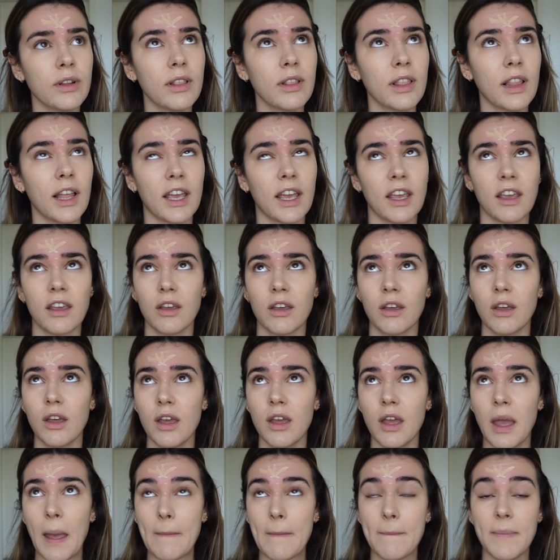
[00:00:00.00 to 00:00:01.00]
like
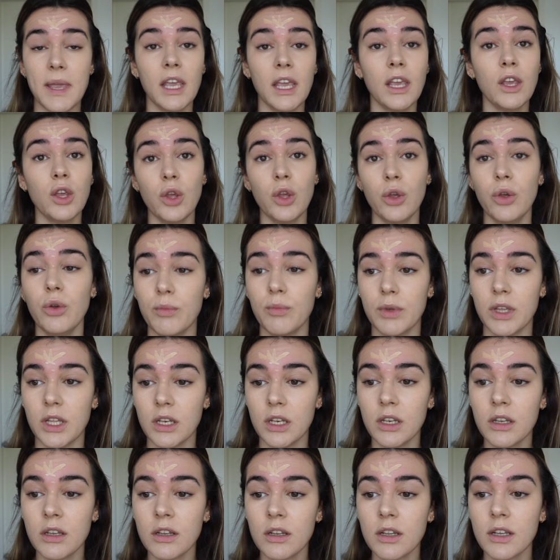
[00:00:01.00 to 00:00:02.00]
being
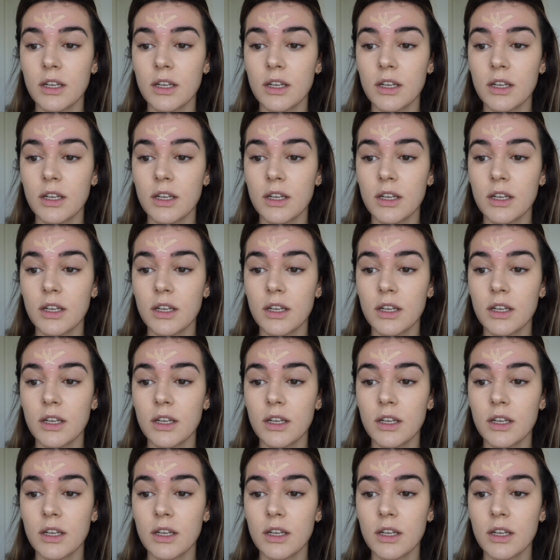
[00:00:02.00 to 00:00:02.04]
human